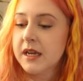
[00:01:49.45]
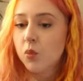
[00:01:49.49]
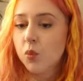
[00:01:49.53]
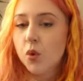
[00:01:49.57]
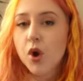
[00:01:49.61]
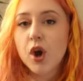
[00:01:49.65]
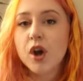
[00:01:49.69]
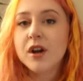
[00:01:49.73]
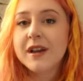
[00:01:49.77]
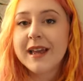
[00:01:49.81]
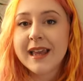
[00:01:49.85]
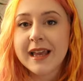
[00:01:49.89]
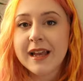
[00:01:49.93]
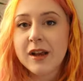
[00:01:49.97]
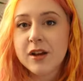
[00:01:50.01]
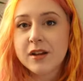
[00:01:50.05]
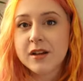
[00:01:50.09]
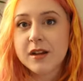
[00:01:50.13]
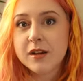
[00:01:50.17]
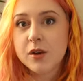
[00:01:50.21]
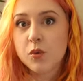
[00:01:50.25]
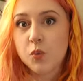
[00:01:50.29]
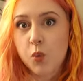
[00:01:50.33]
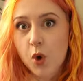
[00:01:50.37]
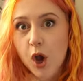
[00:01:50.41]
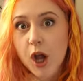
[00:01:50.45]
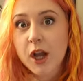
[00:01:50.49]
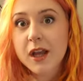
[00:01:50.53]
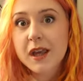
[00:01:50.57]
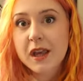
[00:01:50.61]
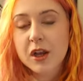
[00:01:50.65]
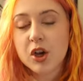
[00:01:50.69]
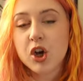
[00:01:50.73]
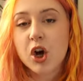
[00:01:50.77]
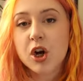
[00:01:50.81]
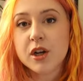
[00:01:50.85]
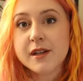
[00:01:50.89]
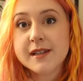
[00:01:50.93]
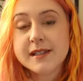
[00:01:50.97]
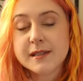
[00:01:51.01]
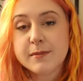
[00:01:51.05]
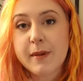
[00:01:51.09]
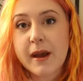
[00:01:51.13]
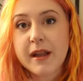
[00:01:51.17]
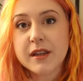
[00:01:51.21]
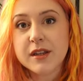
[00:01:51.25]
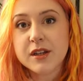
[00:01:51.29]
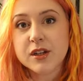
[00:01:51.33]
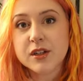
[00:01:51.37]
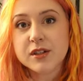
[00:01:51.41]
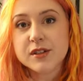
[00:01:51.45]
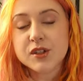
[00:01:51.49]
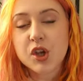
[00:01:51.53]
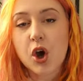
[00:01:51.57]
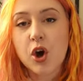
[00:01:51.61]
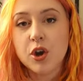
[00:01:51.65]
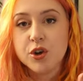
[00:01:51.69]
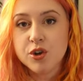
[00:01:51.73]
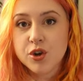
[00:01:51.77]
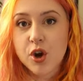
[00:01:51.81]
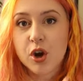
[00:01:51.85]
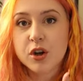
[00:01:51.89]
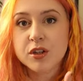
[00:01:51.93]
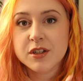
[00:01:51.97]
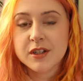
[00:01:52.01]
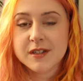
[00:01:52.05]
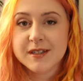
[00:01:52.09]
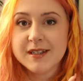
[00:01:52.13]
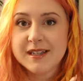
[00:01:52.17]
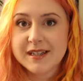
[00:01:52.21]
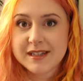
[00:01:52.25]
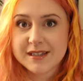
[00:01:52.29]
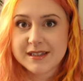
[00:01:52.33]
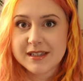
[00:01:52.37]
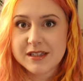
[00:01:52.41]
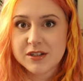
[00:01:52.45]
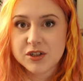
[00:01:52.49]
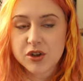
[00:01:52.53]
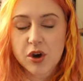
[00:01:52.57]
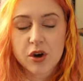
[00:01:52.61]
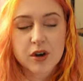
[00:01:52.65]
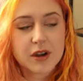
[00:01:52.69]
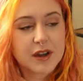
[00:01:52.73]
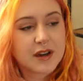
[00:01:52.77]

working Cocker Spaniels are not an easy dog.